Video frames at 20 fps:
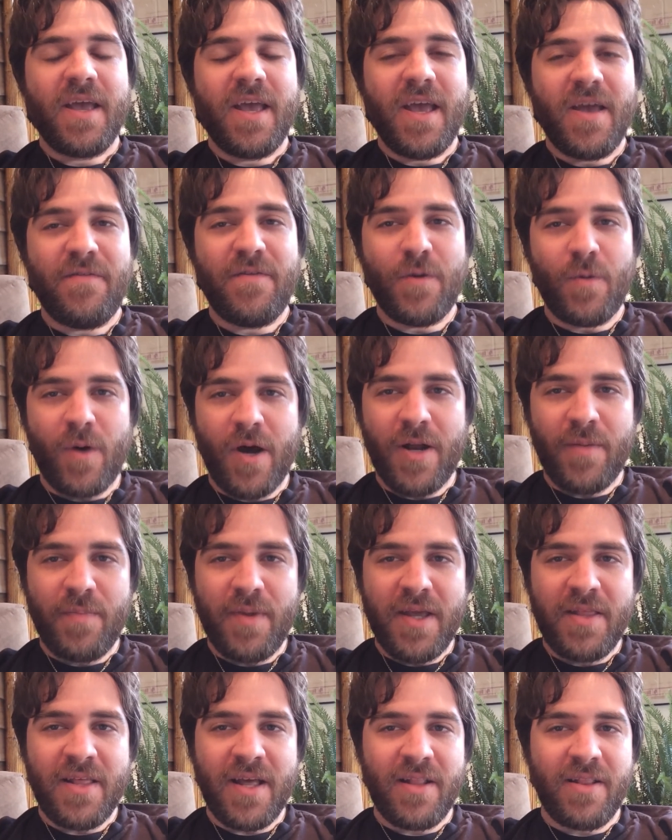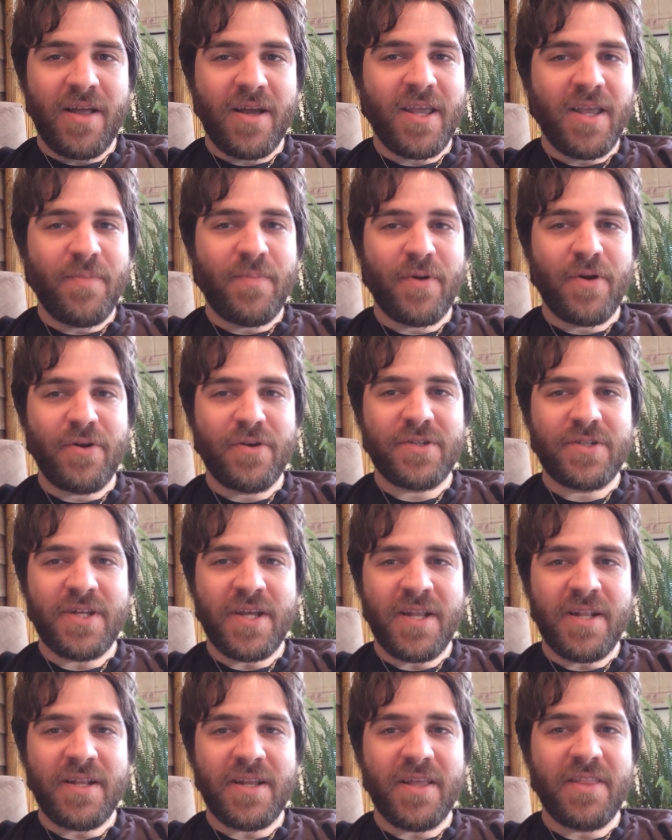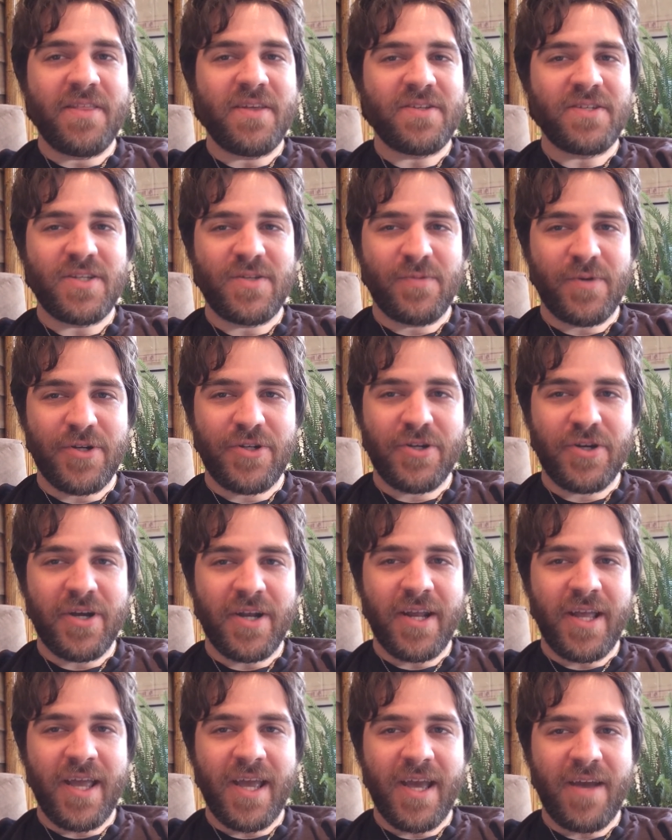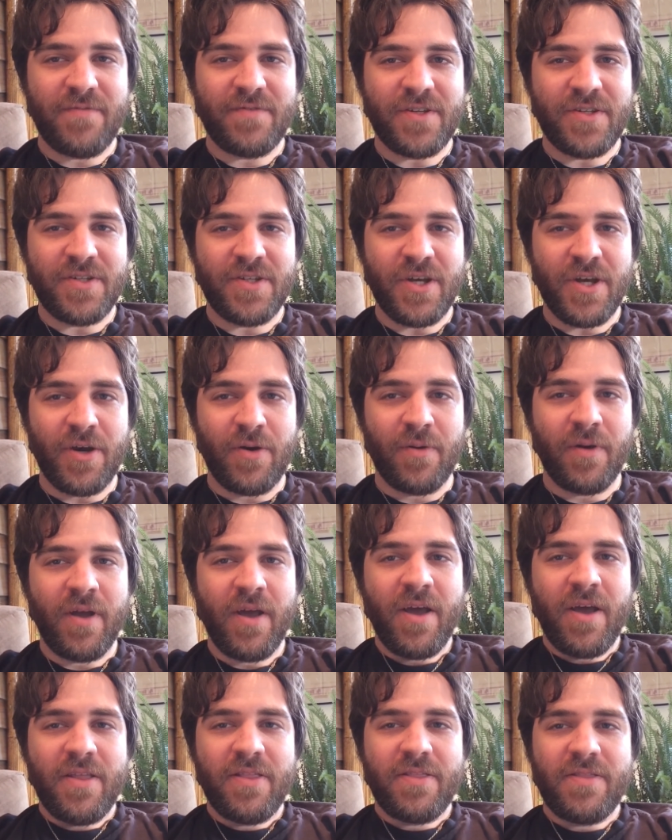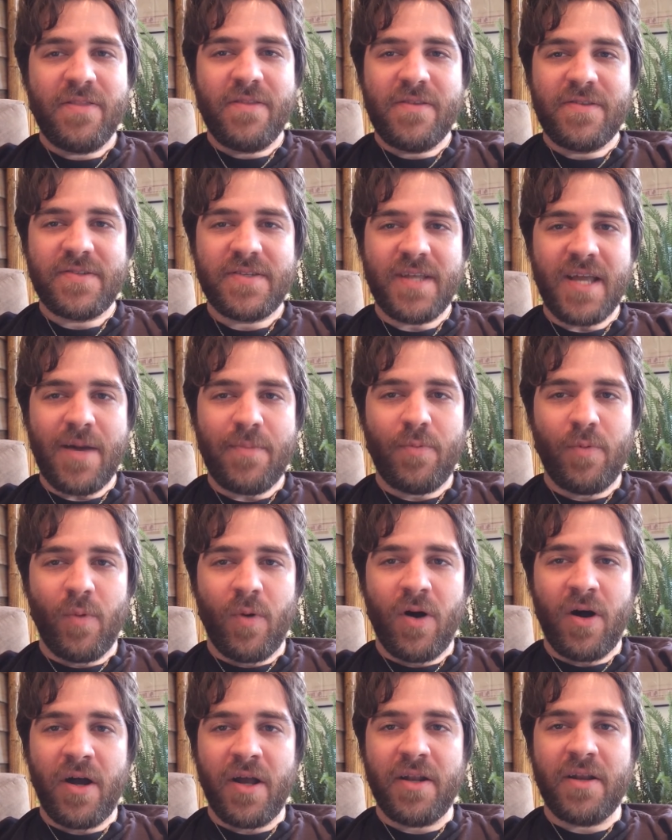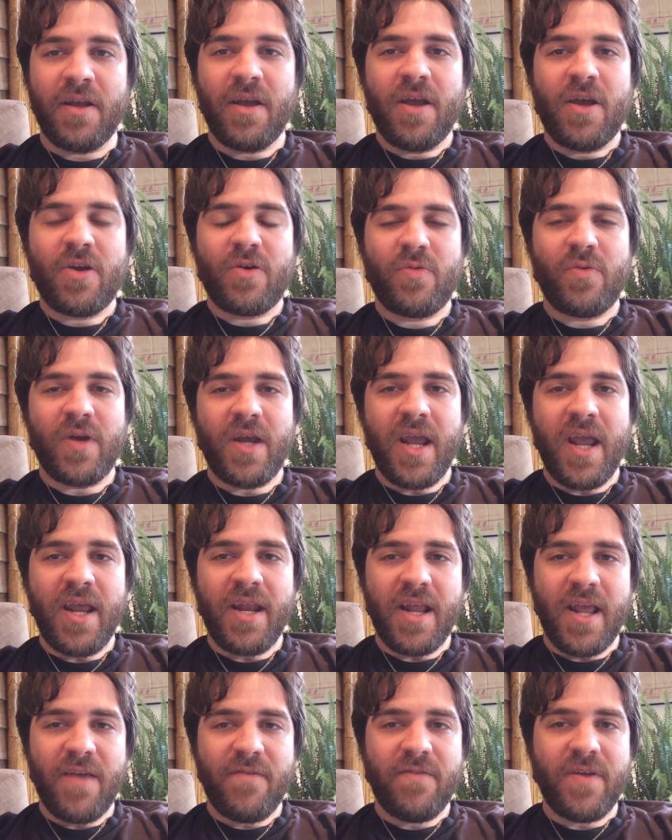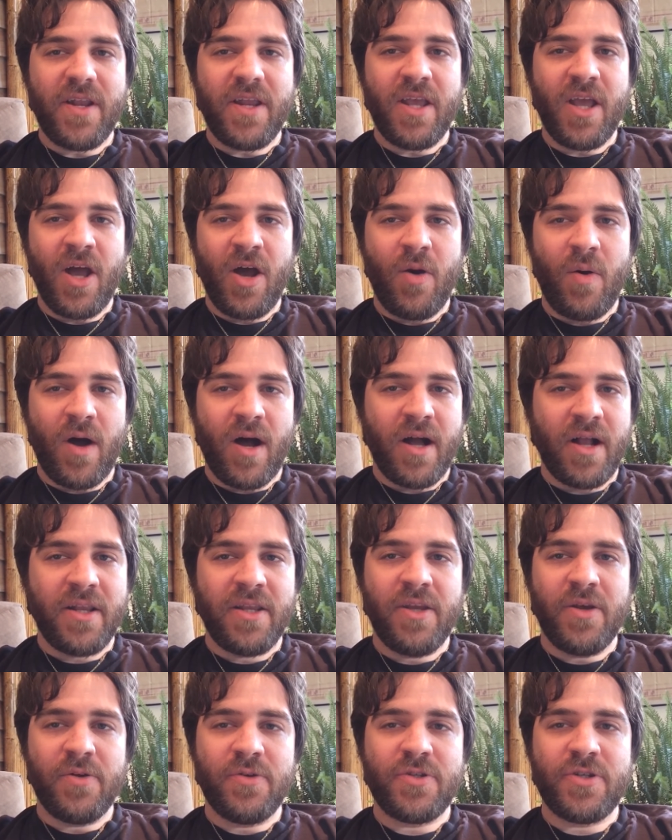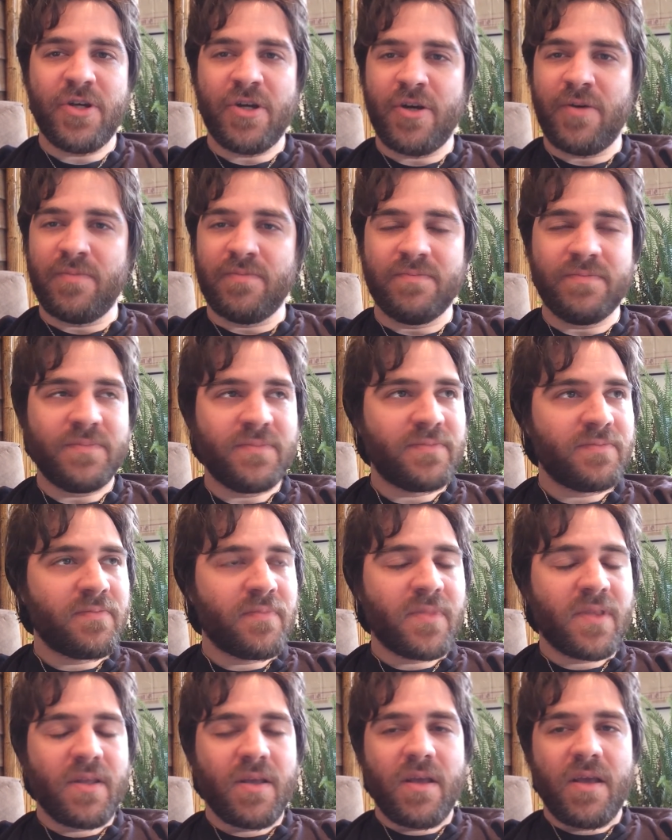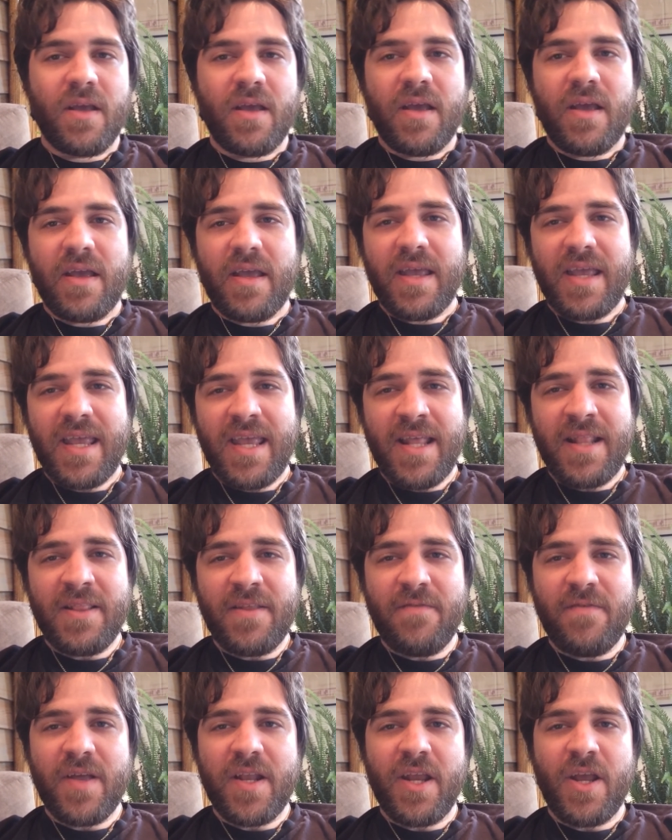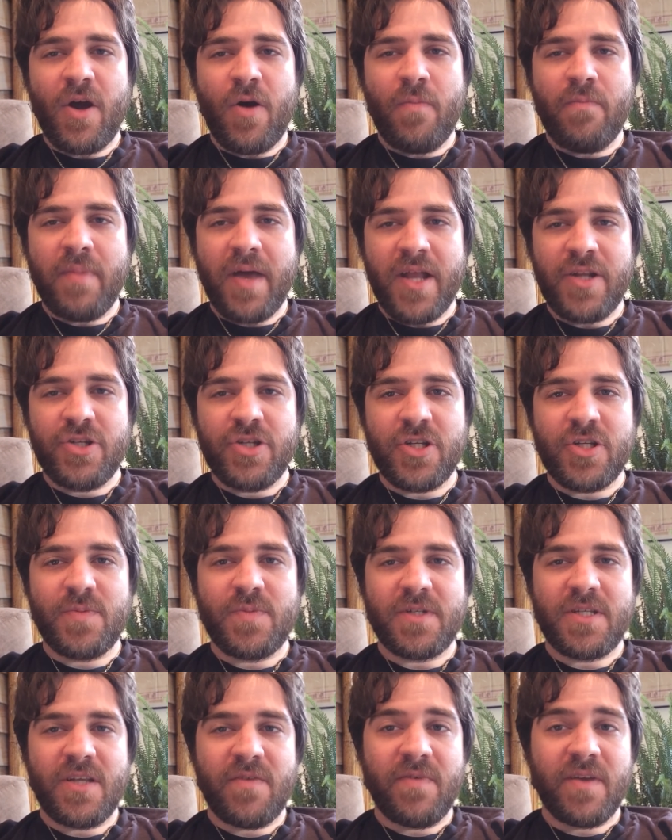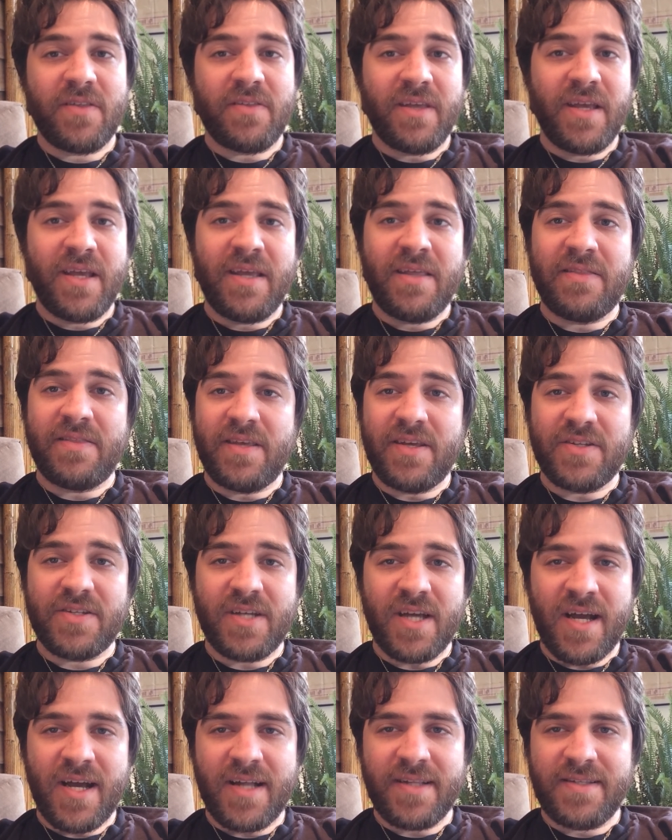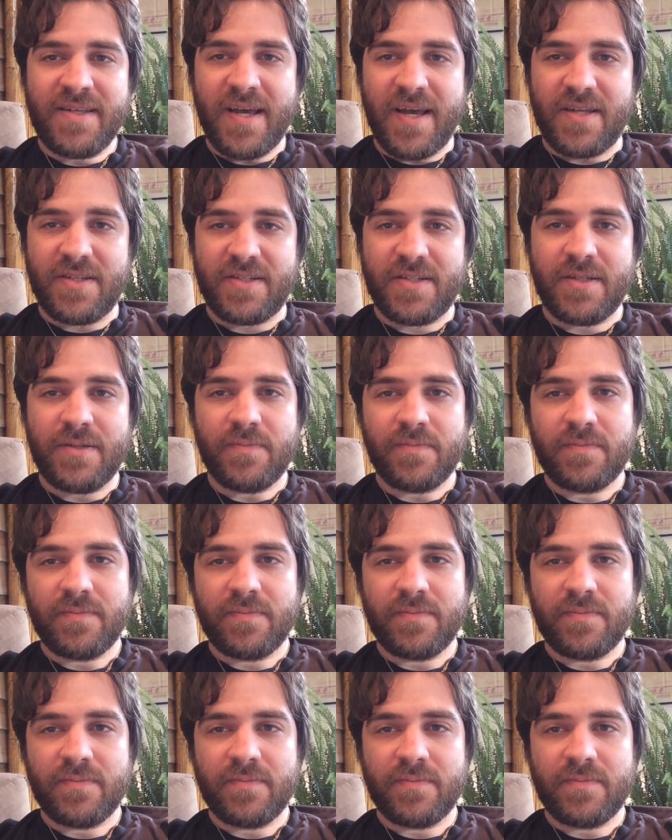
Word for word: If you want to be that lucky person, this is what you're going to have to do. Step 1. Create a video on YouTube. In the video, mention specifically this contest.